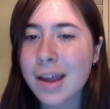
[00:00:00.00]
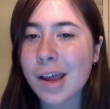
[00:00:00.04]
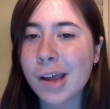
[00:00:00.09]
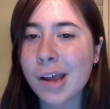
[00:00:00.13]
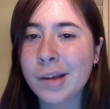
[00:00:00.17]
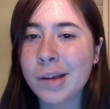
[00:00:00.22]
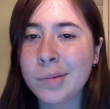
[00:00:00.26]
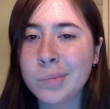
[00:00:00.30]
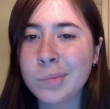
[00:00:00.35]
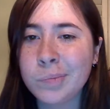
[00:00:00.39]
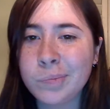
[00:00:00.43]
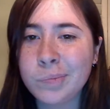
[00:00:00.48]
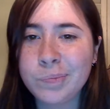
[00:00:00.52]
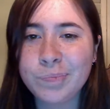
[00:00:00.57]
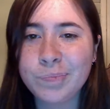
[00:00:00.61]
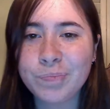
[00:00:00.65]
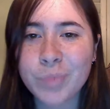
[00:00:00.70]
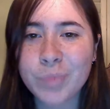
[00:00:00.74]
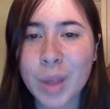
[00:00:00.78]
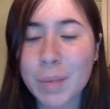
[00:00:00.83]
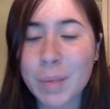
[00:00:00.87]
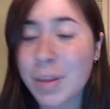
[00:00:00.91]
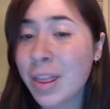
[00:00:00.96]

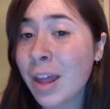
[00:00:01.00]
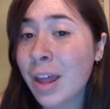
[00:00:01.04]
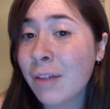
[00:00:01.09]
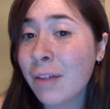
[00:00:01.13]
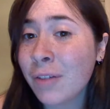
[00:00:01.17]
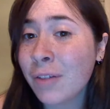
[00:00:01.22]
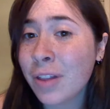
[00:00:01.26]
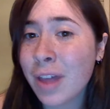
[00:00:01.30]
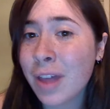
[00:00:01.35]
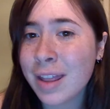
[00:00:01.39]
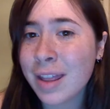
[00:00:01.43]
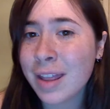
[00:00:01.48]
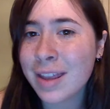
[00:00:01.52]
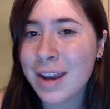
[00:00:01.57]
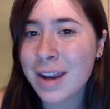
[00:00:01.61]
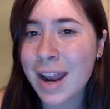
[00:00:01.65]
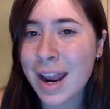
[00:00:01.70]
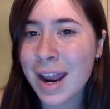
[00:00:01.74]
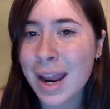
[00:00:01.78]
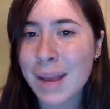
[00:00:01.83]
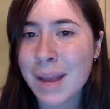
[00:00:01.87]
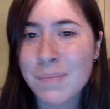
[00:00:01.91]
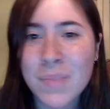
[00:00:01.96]
But thoughtful thought of the
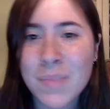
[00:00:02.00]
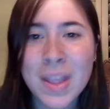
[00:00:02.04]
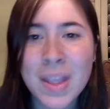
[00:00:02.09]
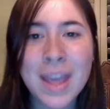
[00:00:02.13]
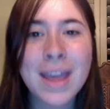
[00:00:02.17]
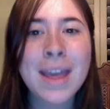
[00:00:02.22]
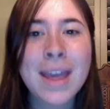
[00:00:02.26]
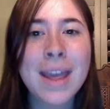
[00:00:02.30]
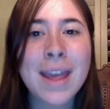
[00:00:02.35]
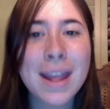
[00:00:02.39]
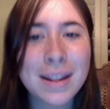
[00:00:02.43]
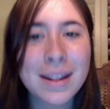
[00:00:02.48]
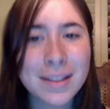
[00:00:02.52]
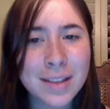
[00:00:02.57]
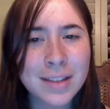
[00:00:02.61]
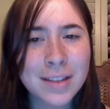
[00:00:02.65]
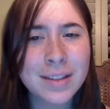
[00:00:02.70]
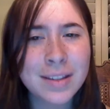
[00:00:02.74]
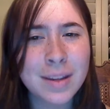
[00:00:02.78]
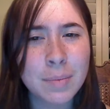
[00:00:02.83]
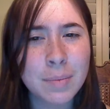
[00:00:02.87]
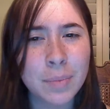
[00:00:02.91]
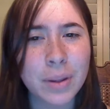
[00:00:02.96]
day, it's the
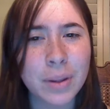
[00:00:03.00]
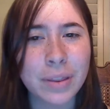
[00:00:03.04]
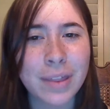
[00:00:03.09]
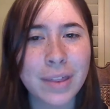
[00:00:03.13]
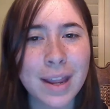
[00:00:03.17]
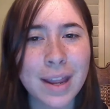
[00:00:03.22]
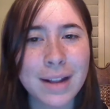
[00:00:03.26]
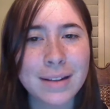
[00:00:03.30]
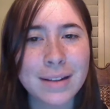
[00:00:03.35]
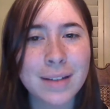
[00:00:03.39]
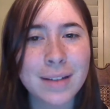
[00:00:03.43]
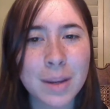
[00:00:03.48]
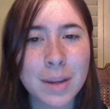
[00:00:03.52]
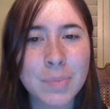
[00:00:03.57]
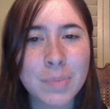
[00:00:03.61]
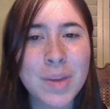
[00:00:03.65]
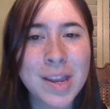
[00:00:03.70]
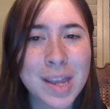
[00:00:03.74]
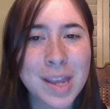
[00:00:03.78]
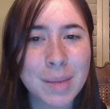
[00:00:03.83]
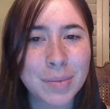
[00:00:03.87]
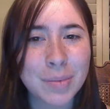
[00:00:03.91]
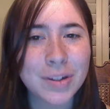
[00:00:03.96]
simple things, like
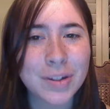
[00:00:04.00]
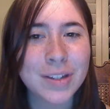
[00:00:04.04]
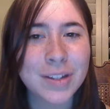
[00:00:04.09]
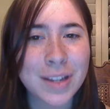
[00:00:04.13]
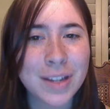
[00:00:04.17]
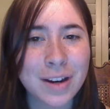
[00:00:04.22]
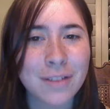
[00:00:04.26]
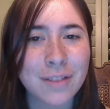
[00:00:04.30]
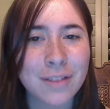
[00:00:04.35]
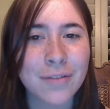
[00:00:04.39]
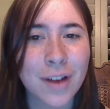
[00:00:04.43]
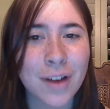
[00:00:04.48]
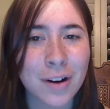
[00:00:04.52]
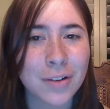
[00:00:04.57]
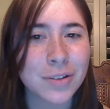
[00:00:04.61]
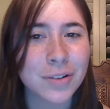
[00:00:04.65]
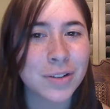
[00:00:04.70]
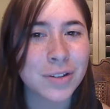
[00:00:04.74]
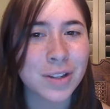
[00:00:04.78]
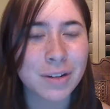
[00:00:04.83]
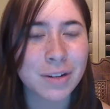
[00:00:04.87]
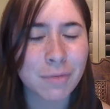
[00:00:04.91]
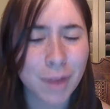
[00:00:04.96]
being able to see your
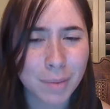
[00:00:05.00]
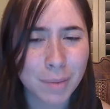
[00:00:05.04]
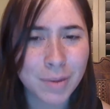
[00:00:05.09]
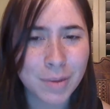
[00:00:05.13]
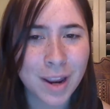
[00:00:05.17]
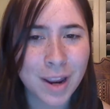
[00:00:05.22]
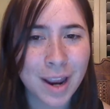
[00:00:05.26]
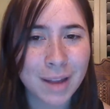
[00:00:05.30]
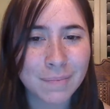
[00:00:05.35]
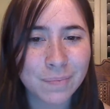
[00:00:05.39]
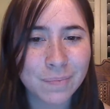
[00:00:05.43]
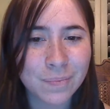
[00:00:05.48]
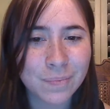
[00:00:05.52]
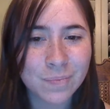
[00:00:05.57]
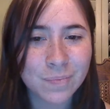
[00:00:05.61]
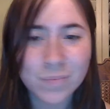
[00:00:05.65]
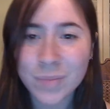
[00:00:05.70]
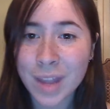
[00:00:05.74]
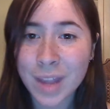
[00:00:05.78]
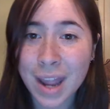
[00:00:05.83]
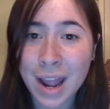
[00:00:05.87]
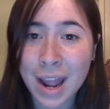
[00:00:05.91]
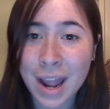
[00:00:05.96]
freckles in the webcam.
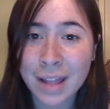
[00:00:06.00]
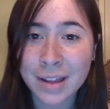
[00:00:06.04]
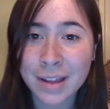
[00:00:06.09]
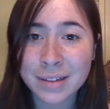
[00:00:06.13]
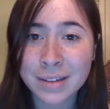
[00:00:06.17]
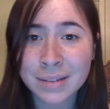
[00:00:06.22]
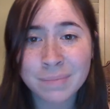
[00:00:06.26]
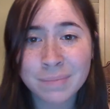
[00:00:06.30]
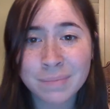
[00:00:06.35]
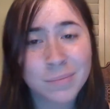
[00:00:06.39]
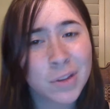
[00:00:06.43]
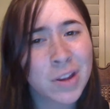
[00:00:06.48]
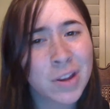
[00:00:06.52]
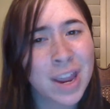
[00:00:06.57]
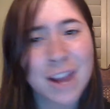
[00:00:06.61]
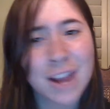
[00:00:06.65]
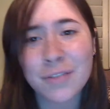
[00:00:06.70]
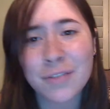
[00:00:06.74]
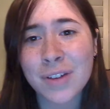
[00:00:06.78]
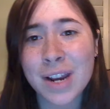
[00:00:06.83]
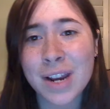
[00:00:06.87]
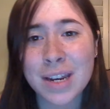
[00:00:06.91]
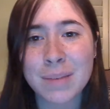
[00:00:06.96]
Alex, you
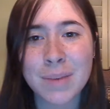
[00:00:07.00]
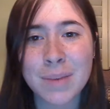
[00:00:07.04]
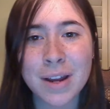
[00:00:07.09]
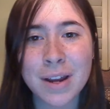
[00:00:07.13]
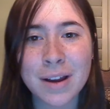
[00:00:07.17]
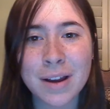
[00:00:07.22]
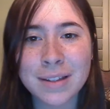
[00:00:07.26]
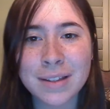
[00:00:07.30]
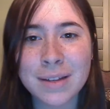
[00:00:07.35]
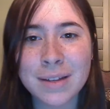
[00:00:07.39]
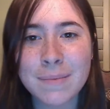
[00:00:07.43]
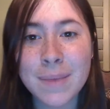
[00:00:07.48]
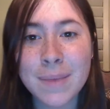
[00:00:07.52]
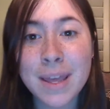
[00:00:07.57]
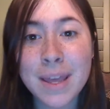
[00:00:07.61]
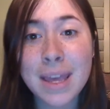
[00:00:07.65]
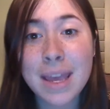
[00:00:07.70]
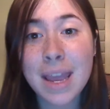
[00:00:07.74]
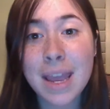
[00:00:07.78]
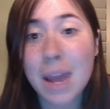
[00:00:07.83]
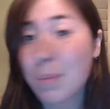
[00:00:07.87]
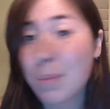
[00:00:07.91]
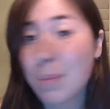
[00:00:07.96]
can't forget to be awesome,
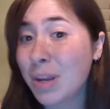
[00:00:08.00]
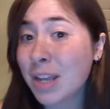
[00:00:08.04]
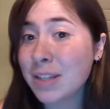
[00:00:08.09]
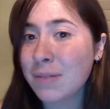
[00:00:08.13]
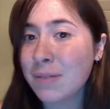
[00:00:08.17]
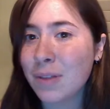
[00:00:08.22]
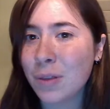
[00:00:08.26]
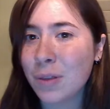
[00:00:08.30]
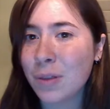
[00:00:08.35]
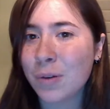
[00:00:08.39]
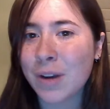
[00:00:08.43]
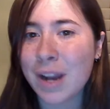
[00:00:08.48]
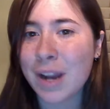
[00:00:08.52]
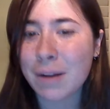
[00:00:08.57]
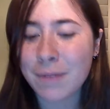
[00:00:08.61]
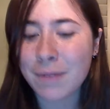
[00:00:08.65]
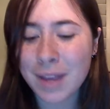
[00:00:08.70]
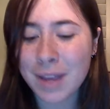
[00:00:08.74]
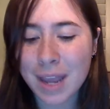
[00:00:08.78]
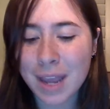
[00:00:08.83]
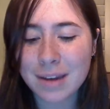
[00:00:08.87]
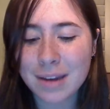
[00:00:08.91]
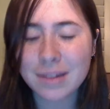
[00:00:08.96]
and because of the 3-day
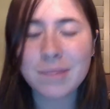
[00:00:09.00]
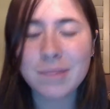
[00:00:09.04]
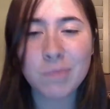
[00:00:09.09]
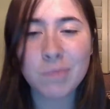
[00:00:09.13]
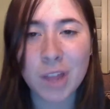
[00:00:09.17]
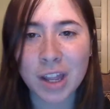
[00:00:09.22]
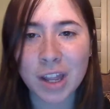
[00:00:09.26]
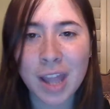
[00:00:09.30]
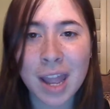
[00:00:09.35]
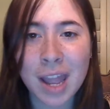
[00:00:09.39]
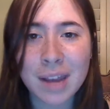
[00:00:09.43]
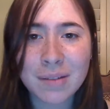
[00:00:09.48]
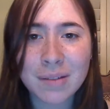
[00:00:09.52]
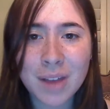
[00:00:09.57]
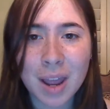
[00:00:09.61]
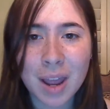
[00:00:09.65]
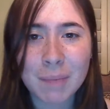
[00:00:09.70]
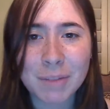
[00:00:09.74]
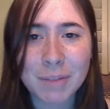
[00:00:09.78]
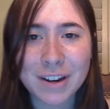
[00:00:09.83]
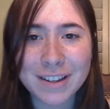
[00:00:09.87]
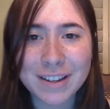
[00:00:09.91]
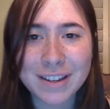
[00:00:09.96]
weekend, again,
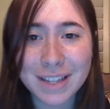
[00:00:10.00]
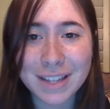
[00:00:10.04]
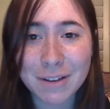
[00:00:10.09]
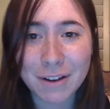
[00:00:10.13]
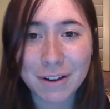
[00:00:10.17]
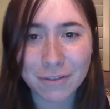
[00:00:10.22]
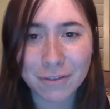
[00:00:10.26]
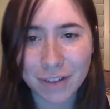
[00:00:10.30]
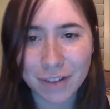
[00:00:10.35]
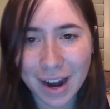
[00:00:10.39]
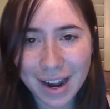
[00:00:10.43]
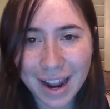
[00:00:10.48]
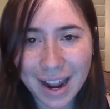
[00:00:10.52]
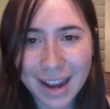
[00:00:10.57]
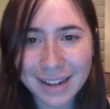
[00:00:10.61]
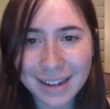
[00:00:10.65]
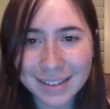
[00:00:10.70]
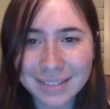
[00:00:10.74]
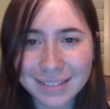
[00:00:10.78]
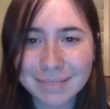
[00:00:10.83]
I'm going to see you on Friday.